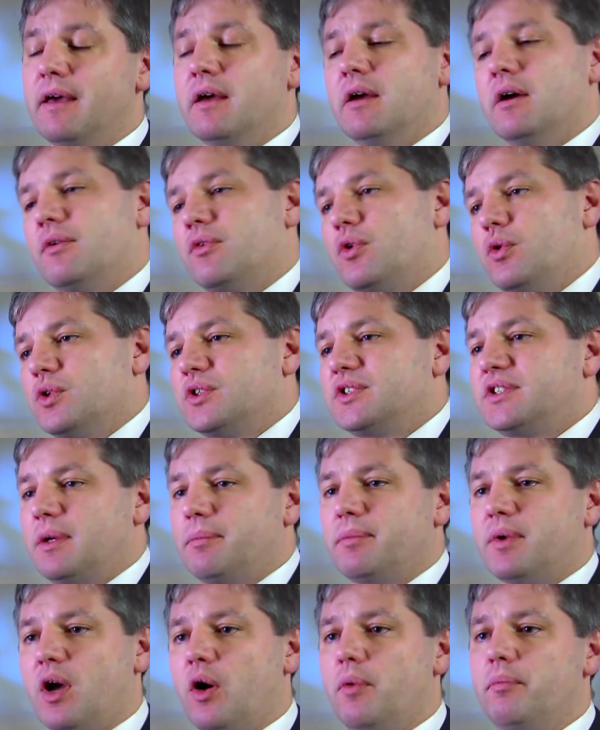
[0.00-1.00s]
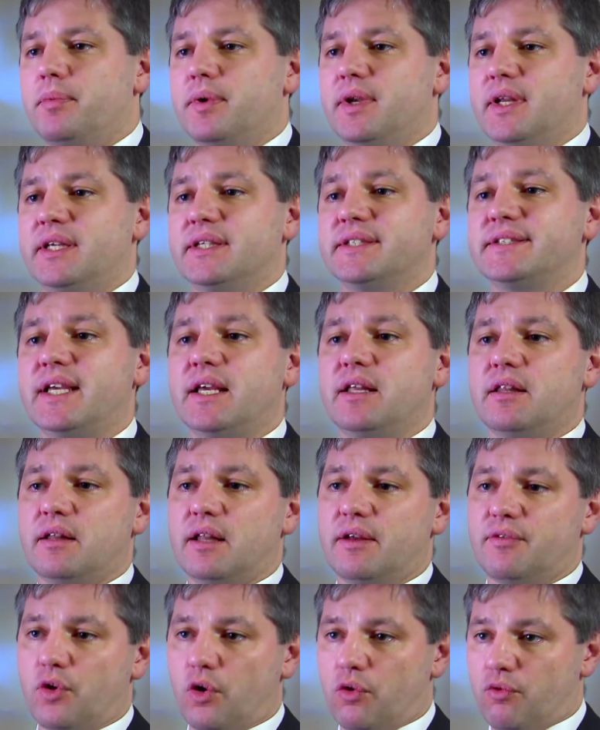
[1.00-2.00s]
Of course, some companies say that
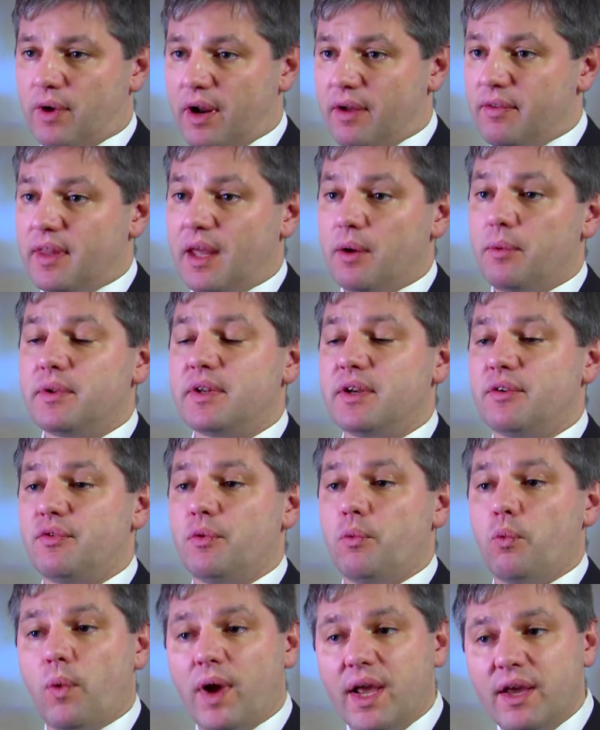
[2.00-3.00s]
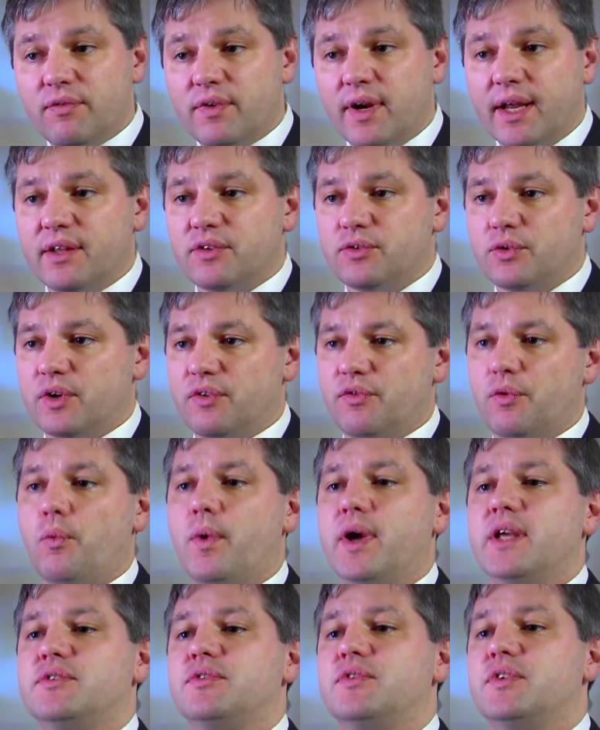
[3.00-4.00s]
they've got around that with different wavelengths or different
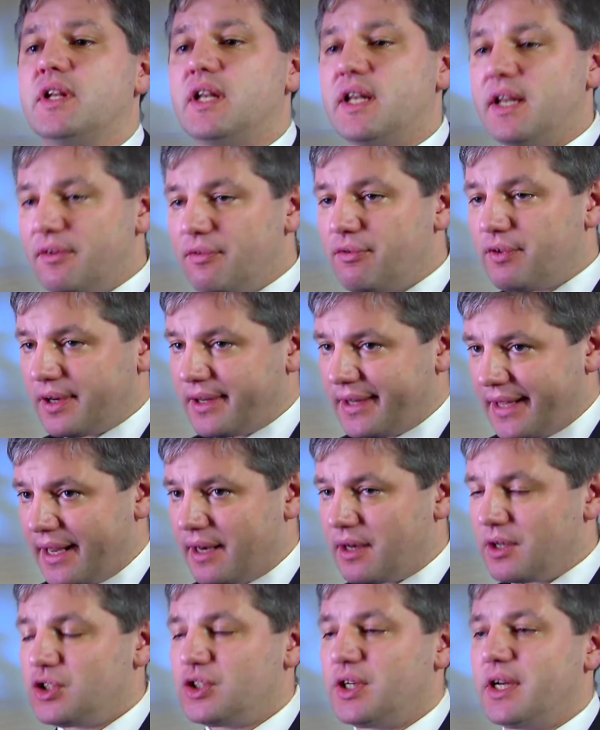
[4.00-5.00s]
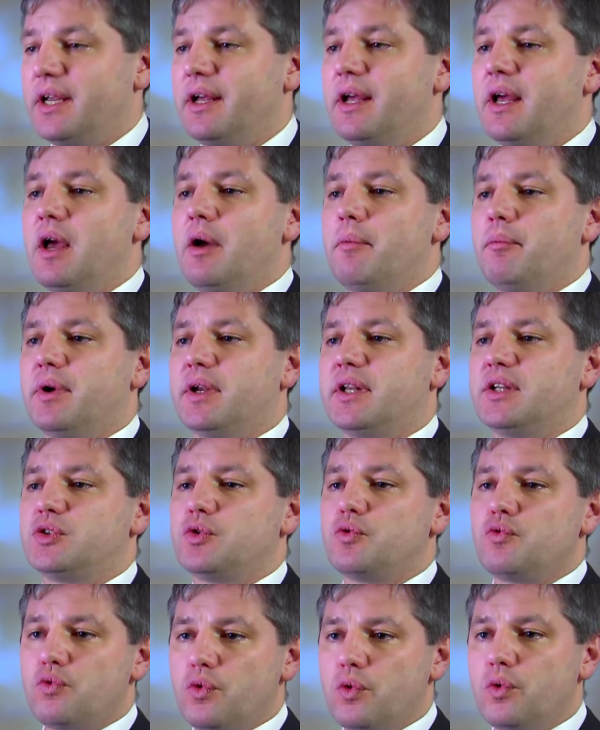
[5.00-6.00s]
ways of delivering the energy, but as a
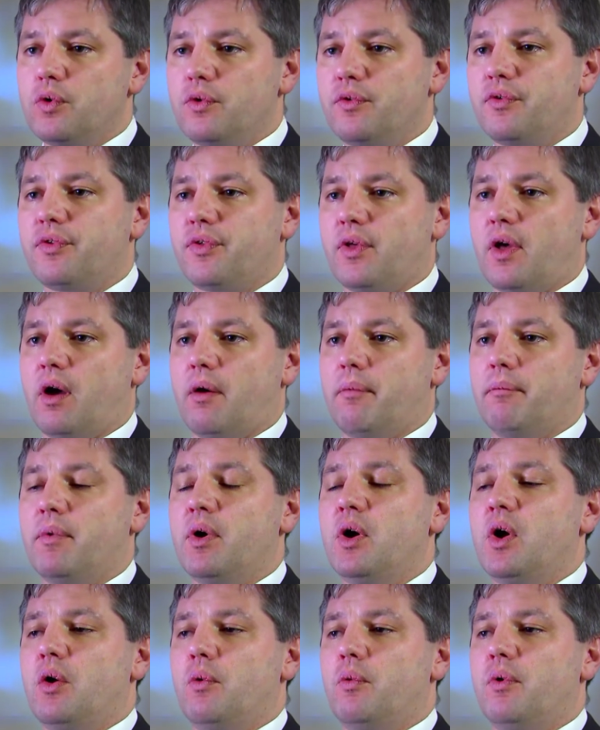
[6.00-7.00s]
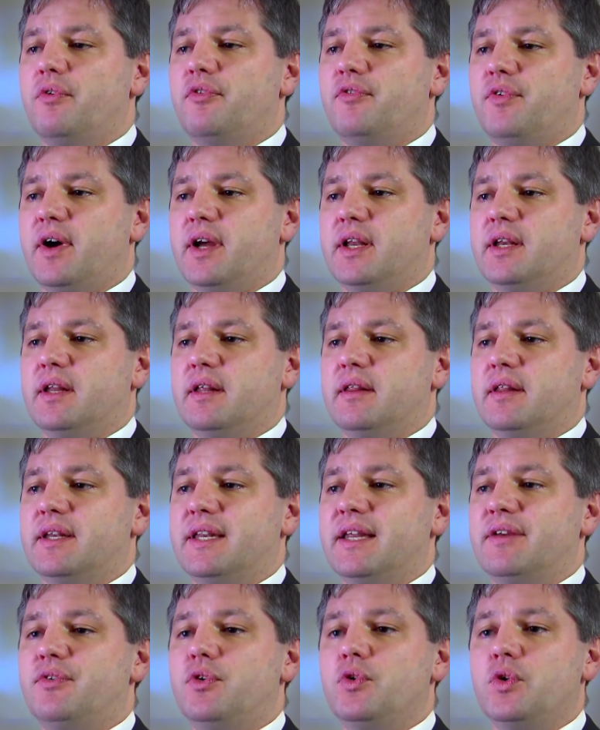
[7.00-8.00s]
rule of thumb, we're finding that
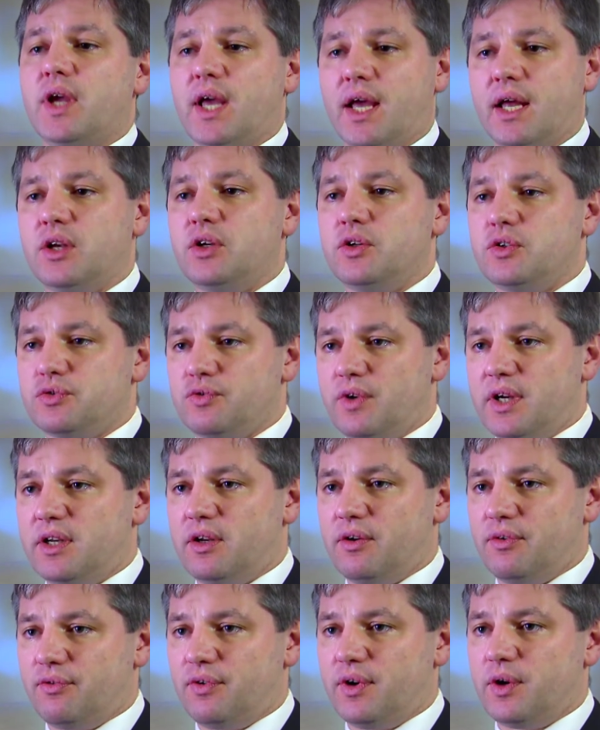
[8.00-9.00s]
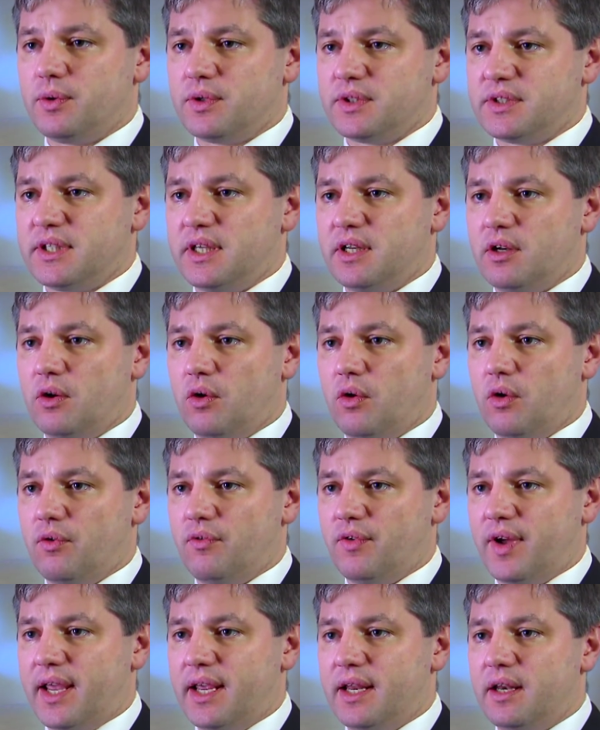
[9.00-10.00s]
if you can use radiofrequency in a long
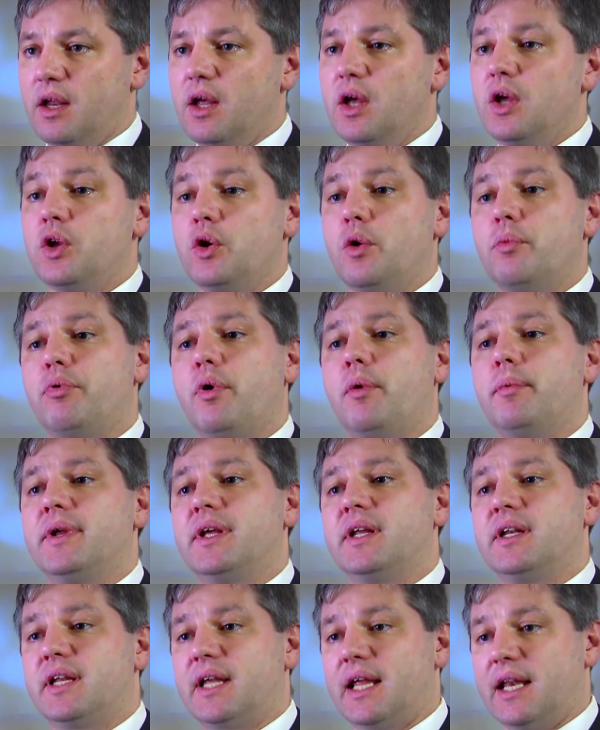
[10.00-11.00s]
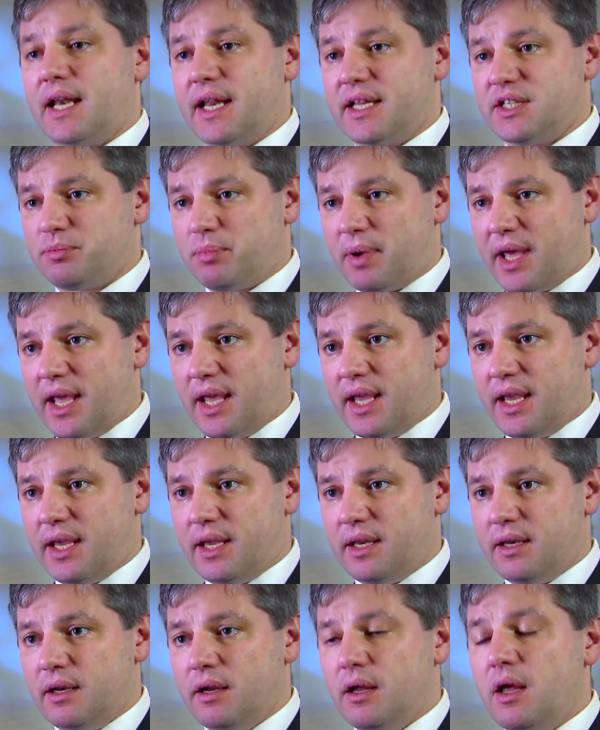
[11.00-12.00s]
vein, you're probably going to get less
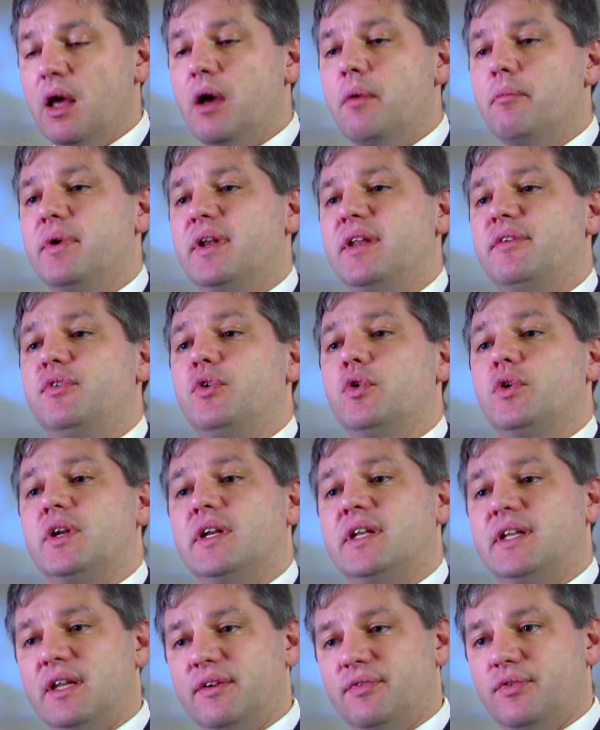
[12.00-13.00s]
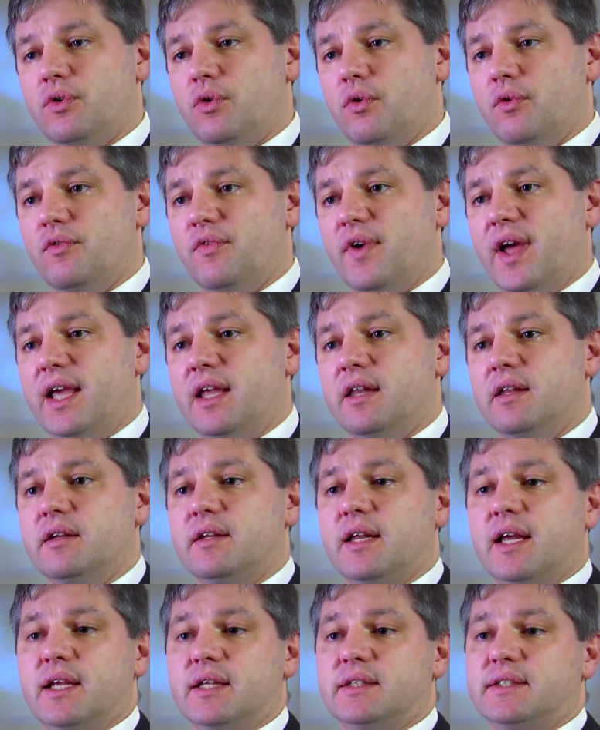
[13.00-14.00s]
pain, but if you've got a difficult vein that
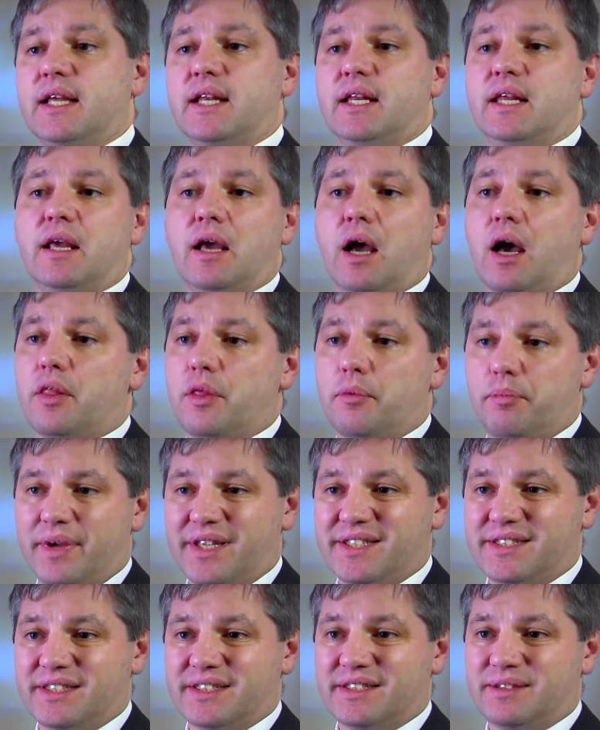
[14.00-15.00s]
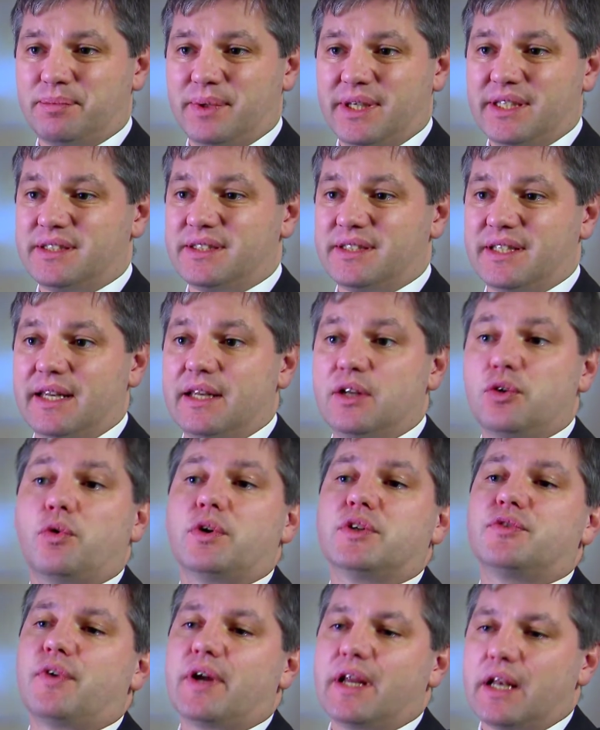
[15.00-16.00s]
has any other bits and pieces in it, or
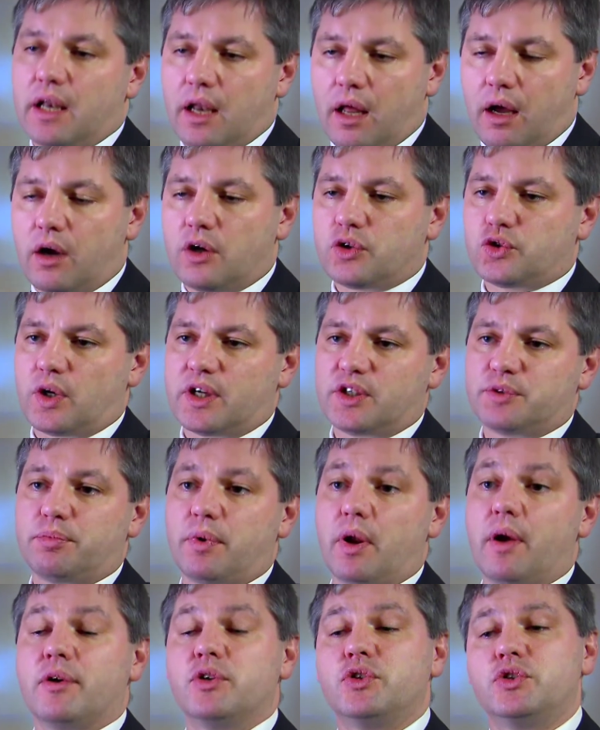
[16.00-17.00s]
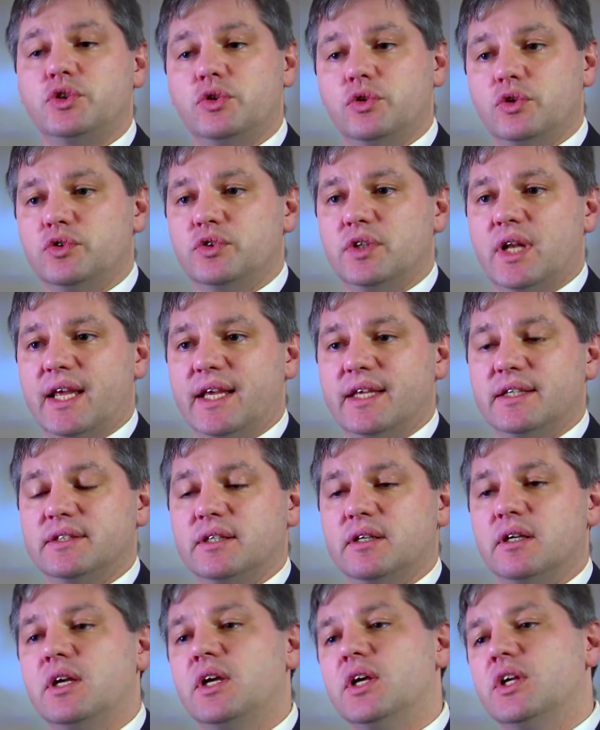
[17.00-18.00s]
it's very large or has blowouts, you use laser.